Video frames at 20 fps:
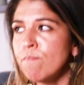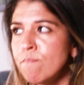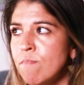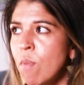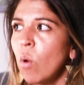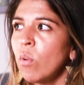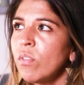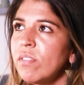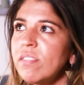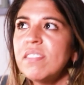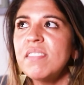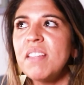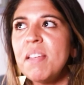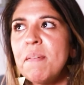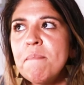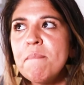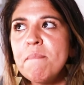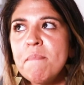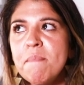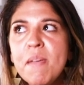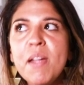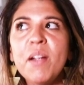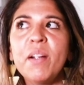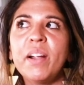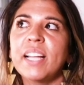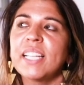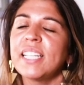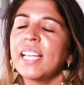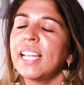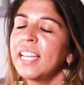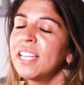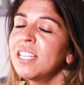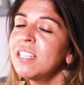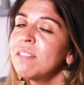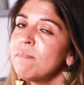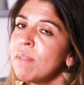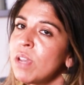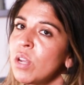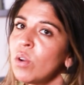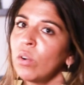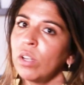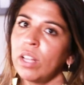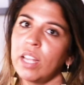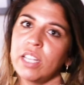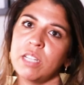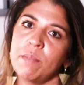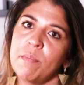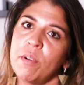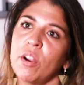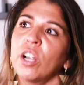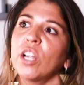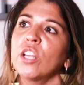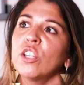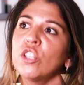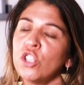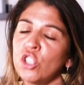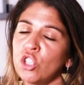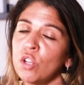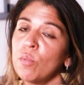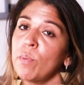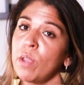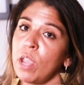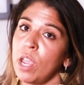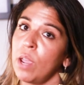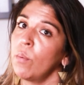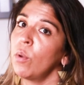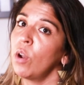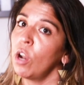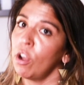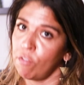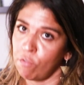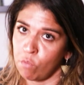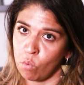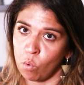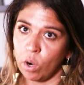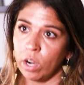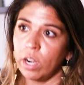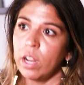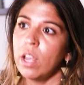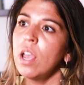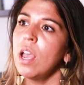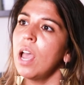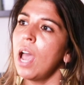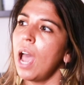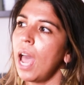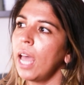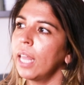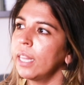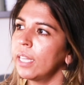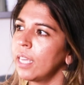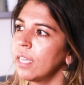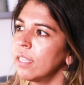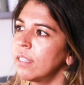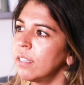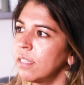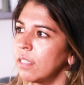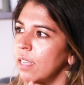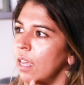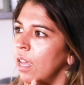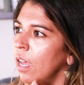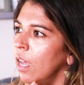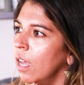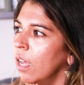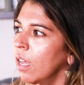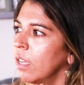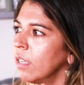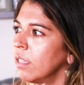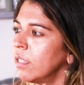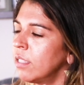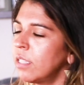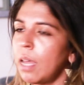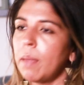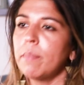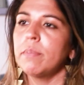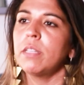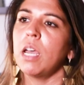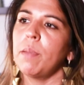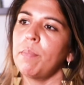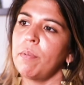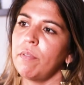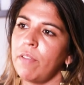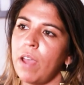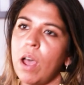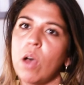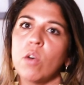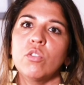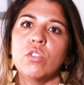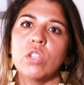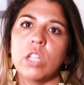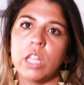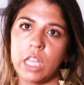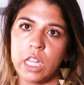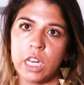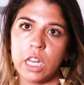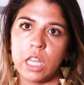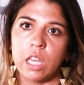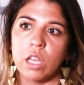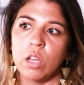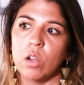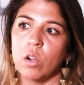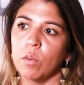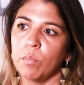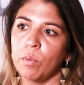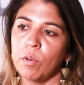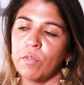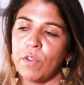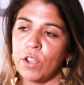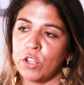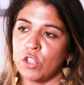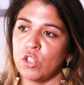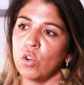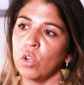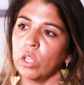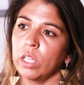most Americans, at least middle class Americans, should be able to afford at least some type of house cleaning or professional